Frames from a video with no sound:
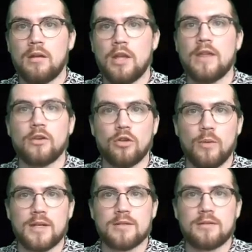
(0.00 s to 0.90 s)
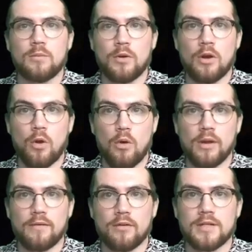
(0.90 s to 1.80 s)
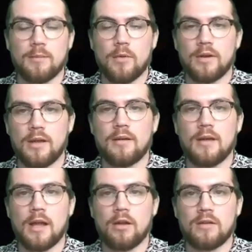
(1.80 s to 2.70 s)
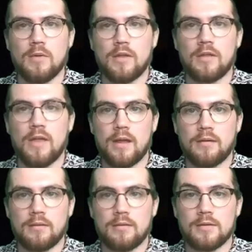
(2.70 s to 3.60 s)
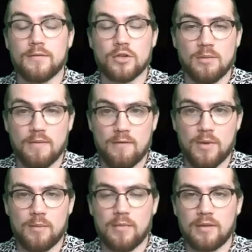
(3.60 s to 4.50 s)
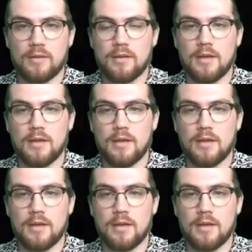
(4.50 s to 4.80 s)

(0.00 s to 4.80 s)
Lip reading: Yeah, the 2 weeks when Ikoria first came out. Yeah, I got to Mythic then. It's the first time I've ever been in Mythic.